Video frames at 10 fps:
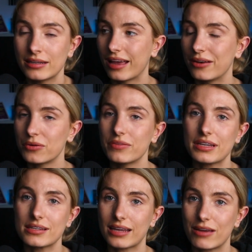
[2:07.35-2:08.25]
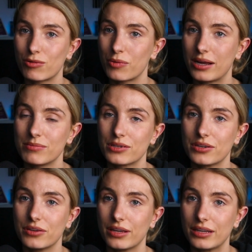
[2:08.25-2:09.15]
and all of these together will help
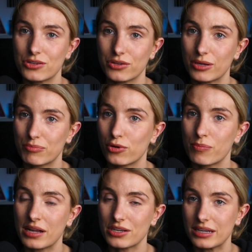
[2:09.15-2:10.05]
to ensure that broad match